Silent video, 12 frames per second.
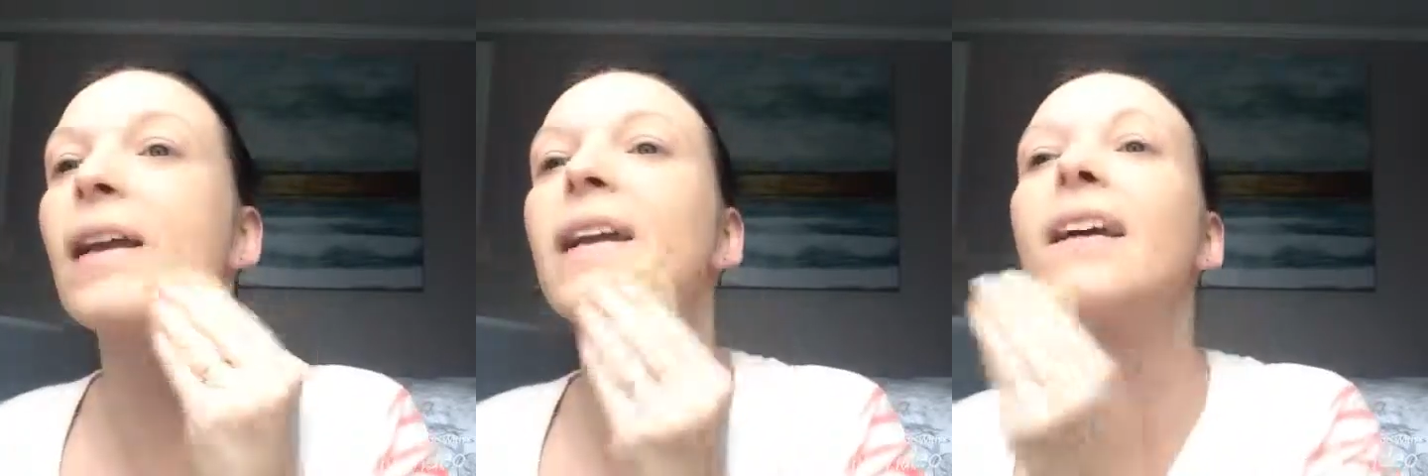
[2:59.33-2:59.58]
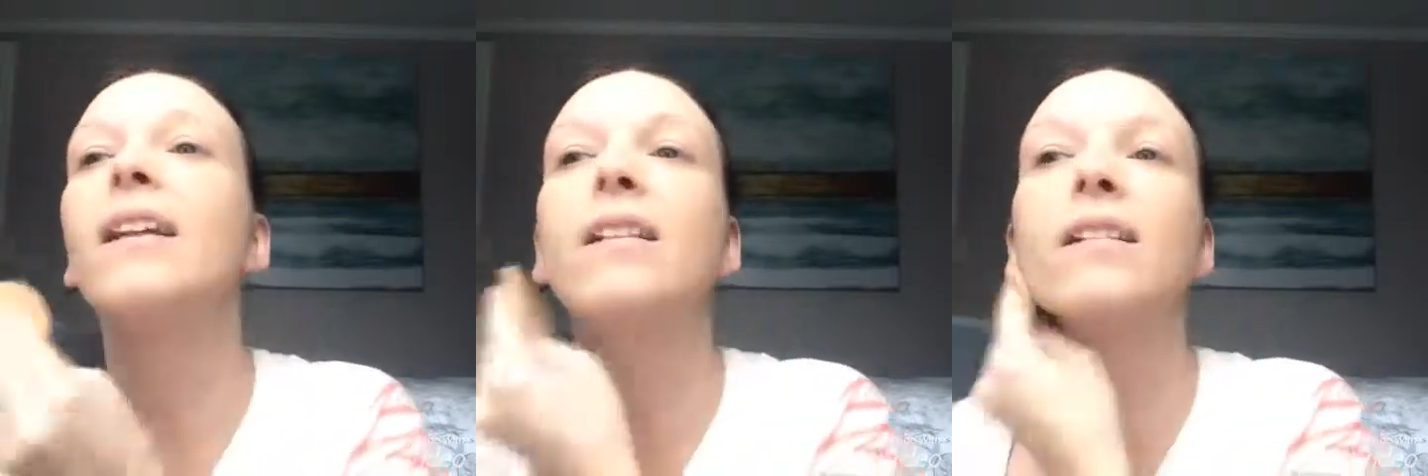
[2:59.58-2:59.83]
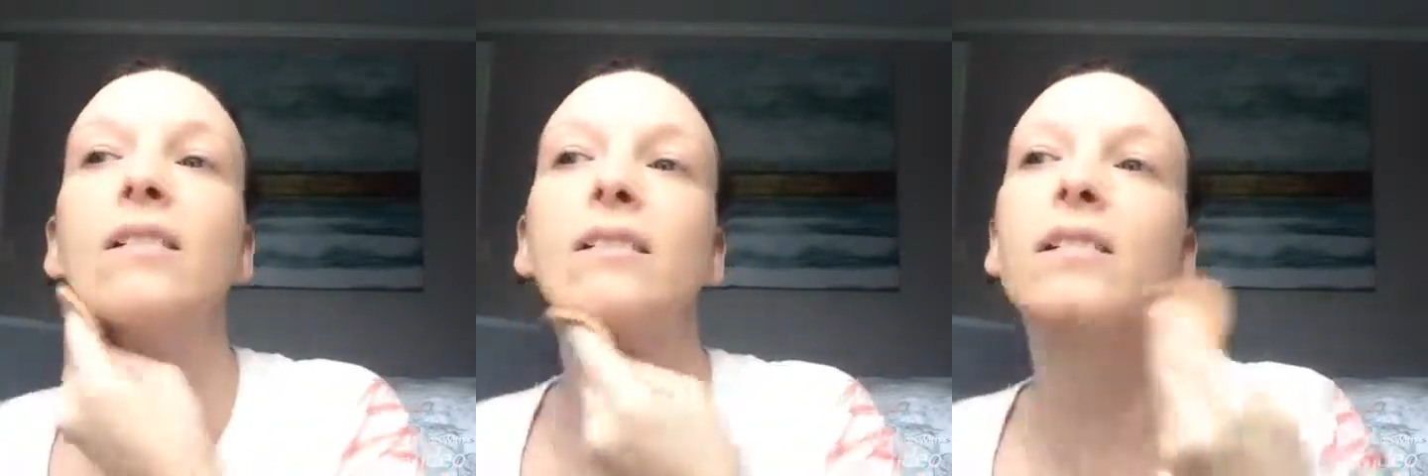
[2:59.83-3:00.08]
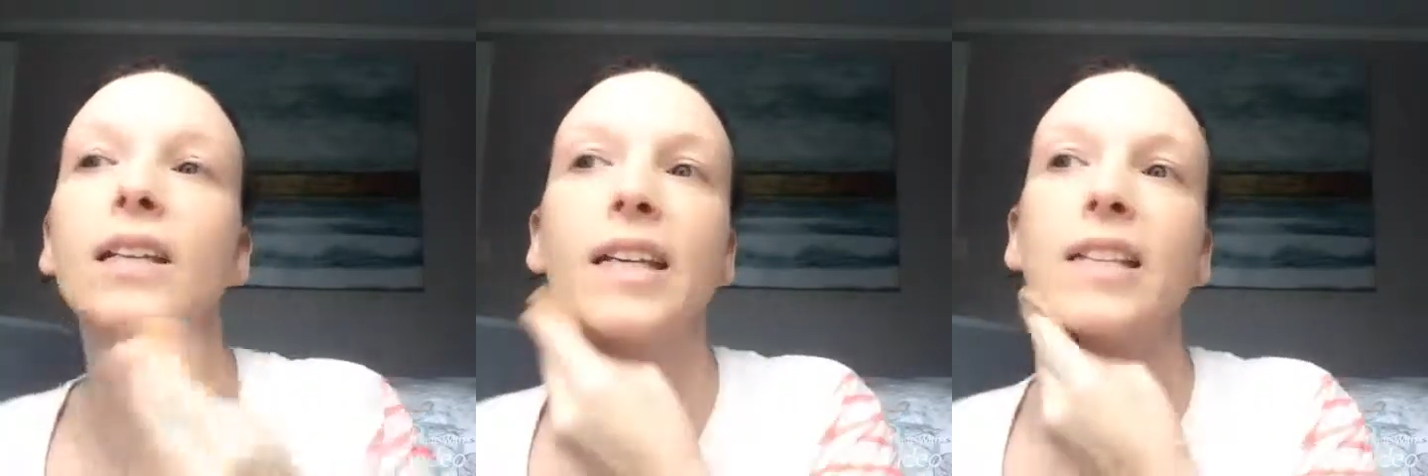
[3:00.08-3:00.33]
and
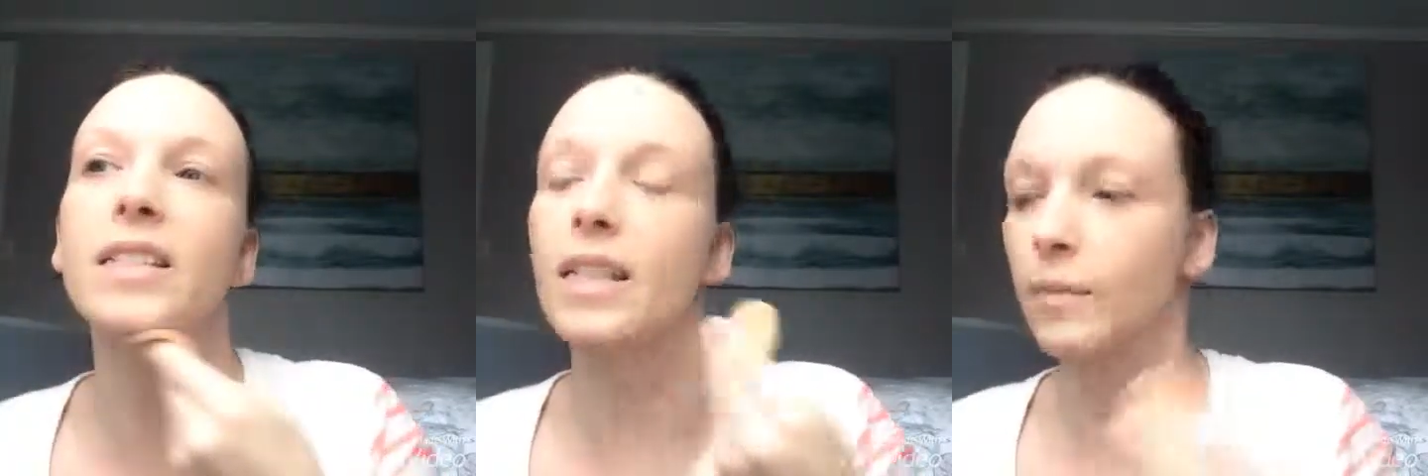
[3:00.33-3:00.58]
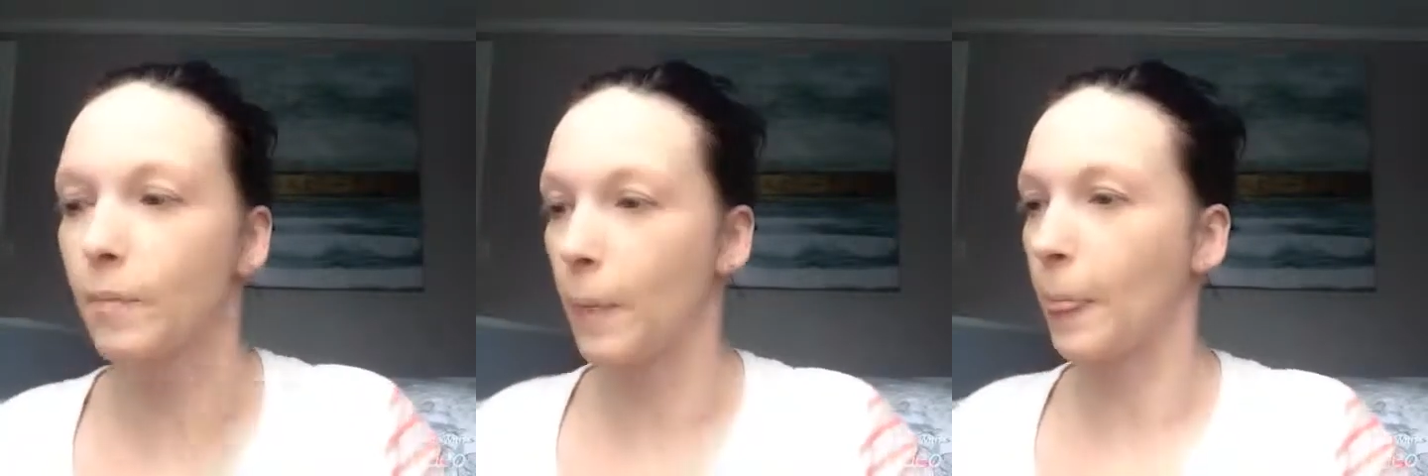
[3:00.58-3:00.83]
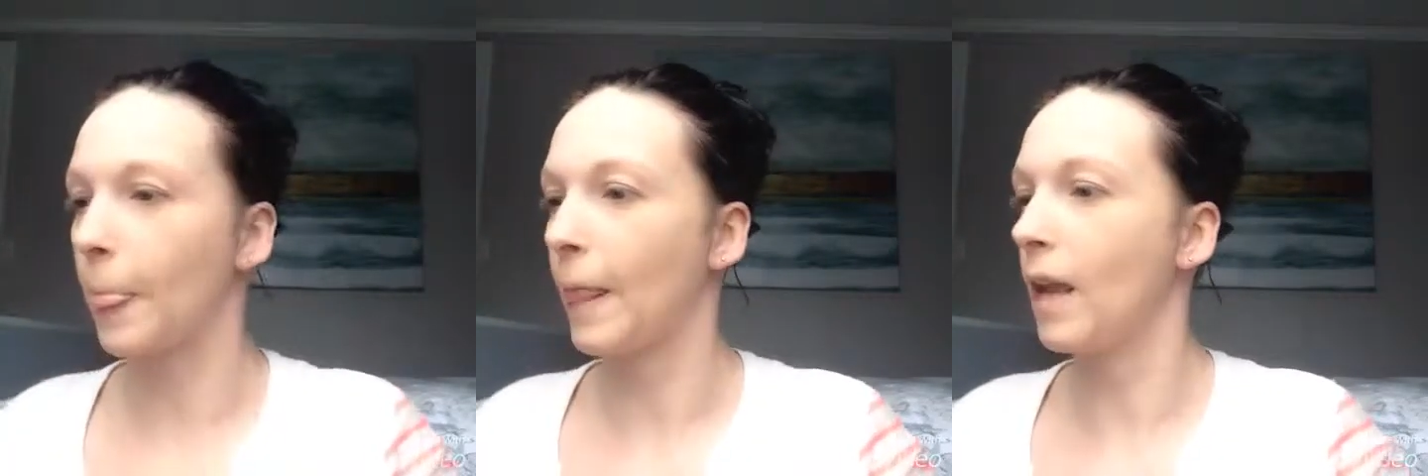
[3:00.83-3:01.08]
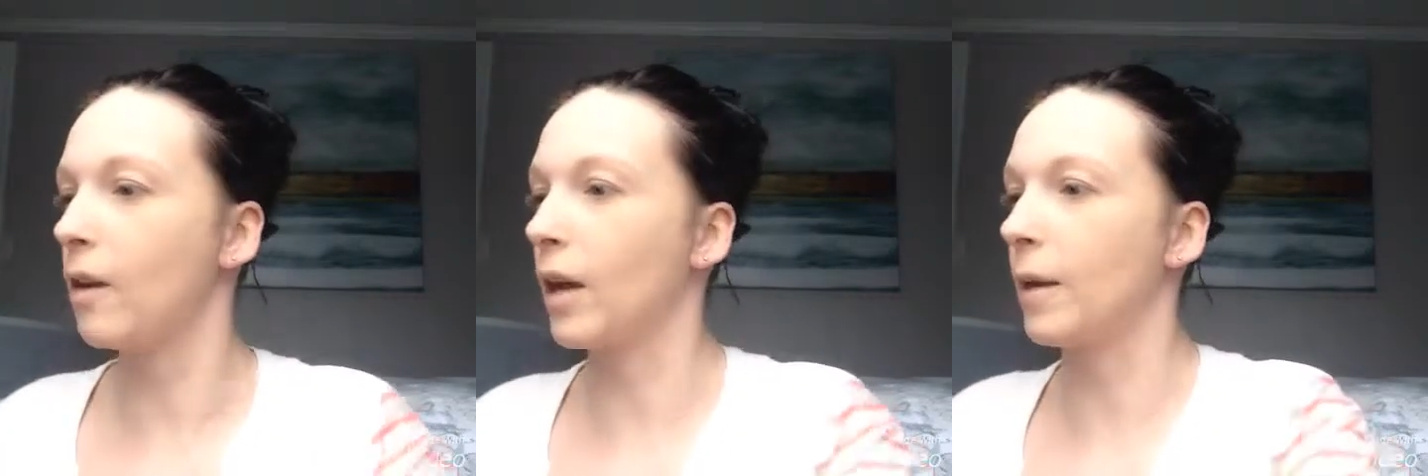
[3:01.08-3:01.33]
easy.
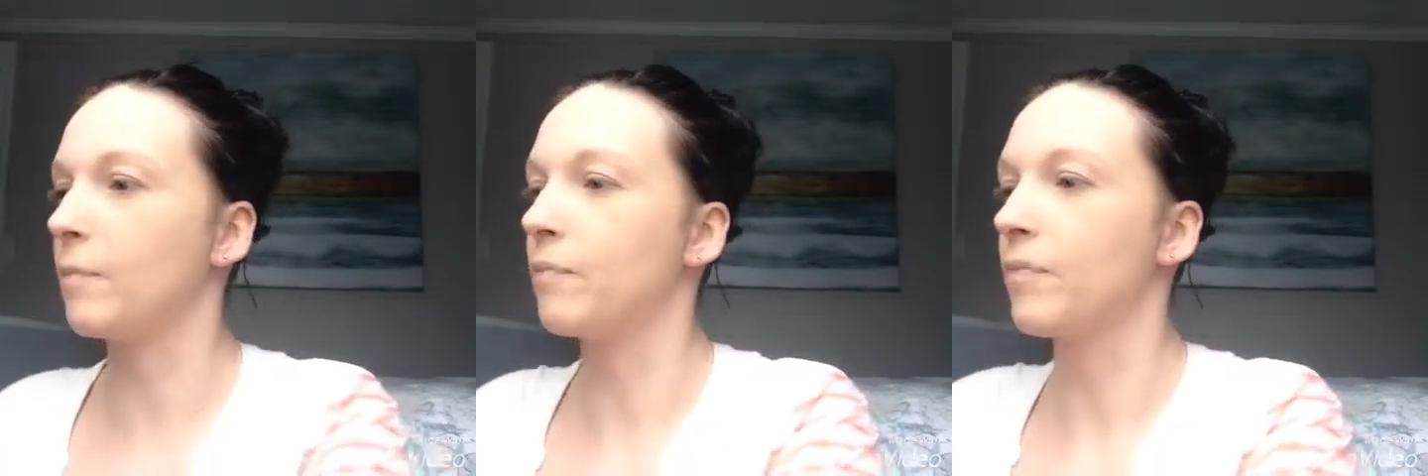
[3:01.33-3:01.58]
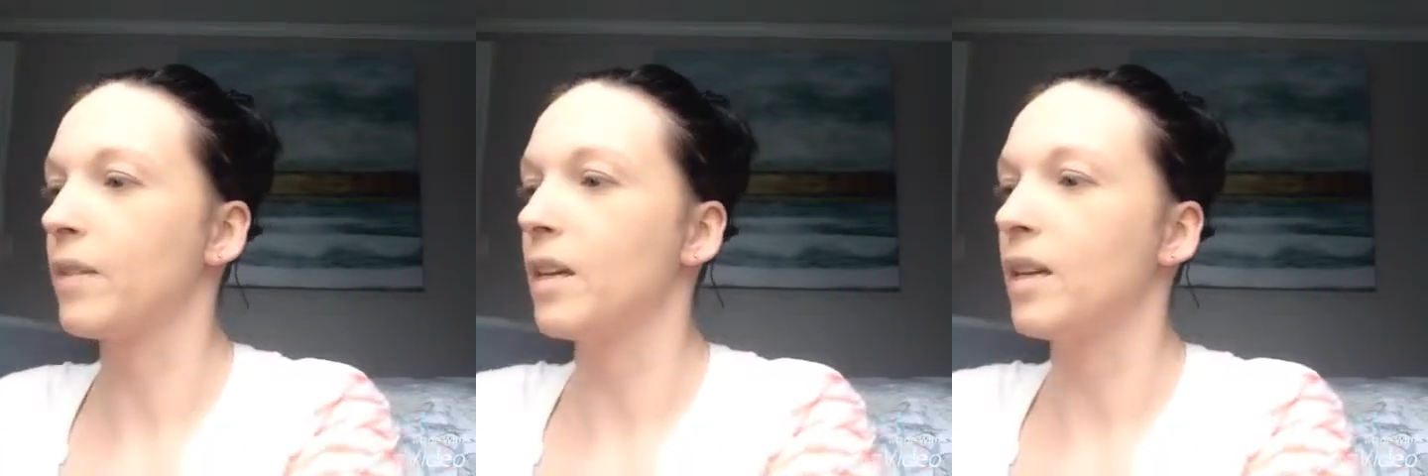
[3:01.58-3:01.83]
Okay,